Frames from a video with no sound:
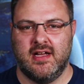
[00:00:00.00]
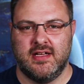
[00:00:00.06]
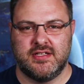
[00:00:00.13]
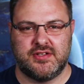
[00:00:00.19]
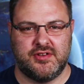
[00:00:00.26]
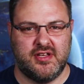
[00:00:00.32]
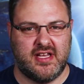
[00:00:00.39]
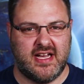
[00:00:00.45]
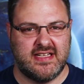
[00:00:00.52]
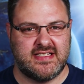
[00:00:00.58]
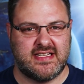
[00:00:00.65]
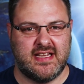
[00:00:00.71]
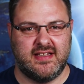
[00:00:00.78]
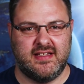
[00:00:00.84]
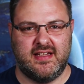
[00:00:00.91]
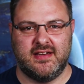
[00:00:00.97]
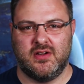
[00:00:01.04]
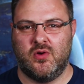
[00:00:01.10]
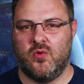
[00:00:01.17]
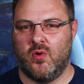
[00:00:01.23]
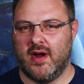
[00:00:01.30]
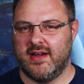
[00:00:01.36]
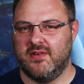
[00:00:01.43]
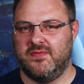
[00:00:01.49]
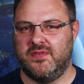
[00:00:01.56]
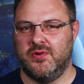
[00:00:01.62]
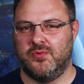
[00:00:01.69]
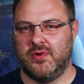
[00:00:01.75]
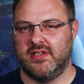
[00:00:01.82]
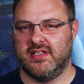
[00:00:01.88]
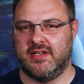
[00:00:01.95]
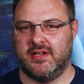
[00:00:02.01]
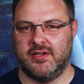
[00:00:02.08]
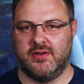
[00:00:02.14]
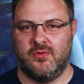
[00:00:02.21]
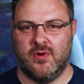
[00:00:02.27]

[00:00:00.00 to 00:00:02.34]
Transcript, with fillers: So you guys sent in quite a few really good